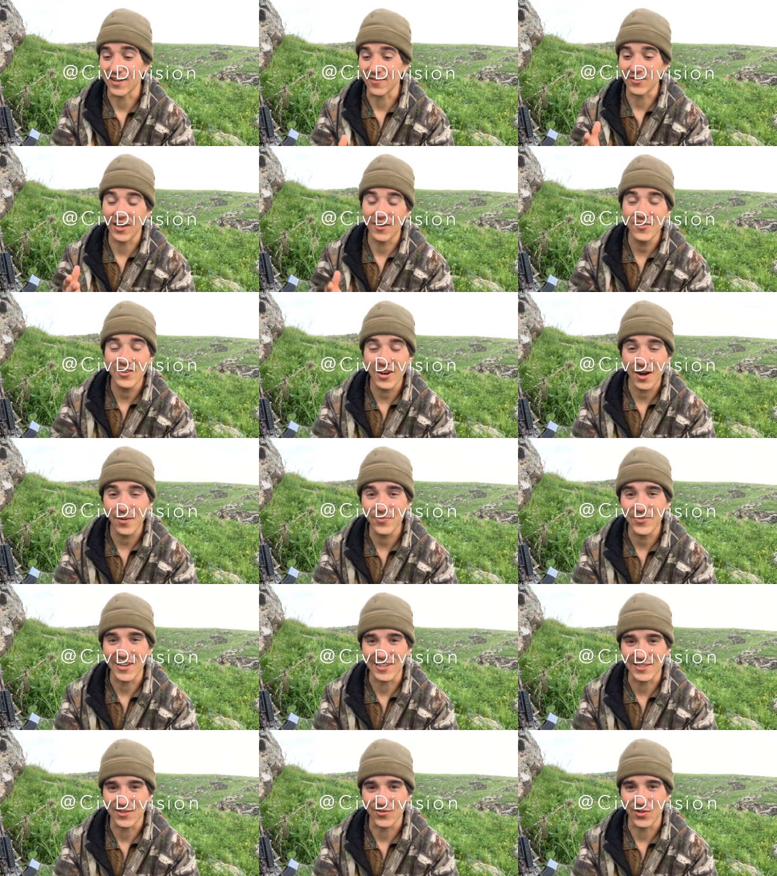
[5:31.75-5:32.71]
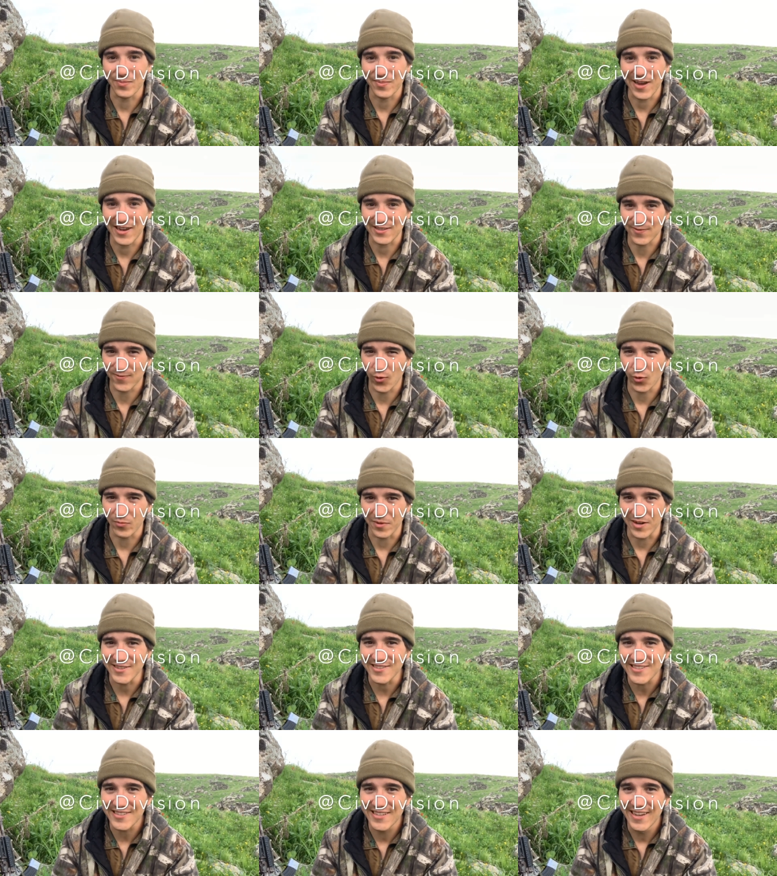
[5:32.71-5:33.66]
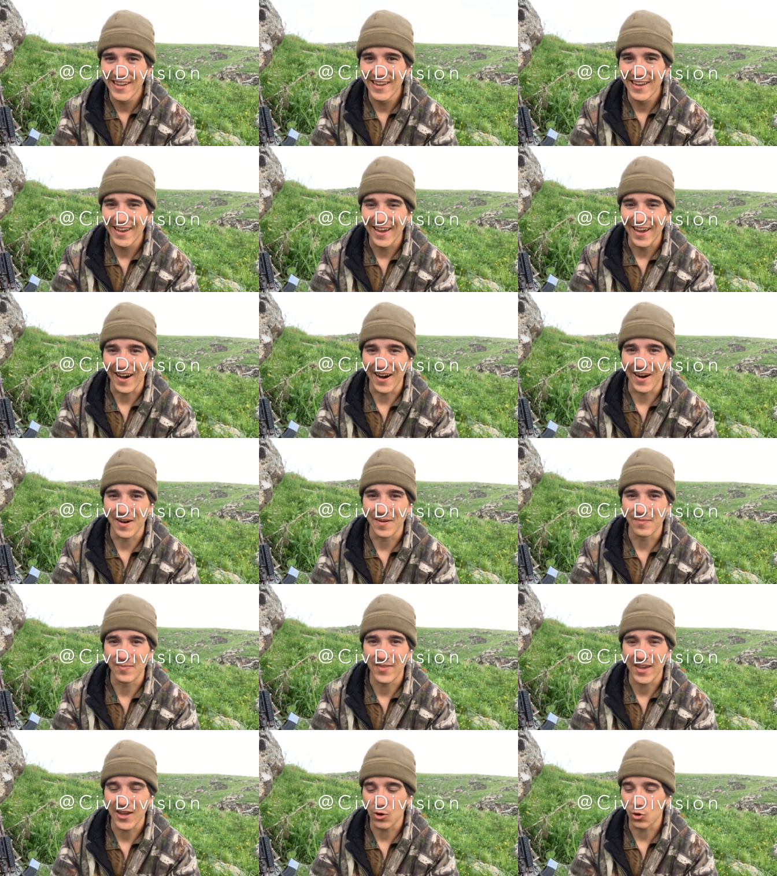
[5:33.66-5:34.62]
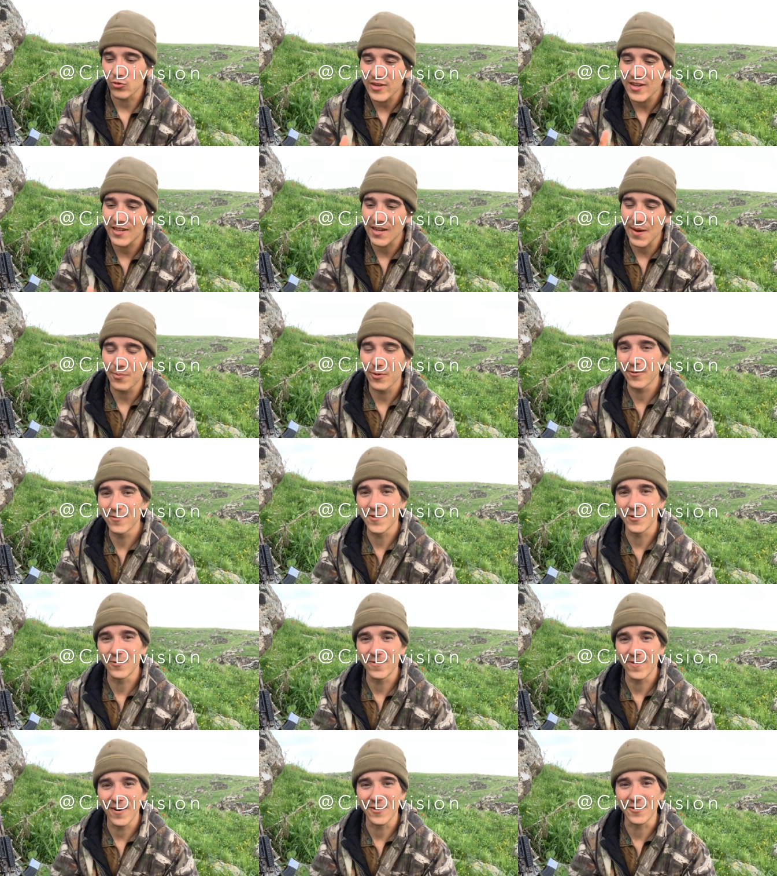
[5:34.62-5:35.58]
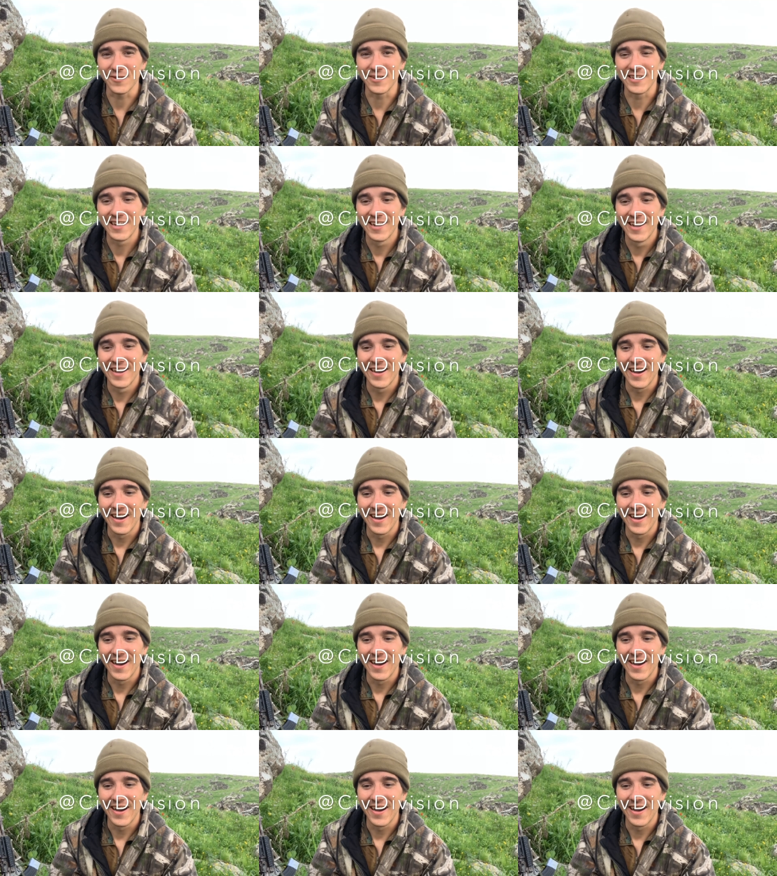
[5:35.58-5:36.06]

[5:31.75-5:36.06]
I've given updates for the past four months, um, and only a couple of you follow it.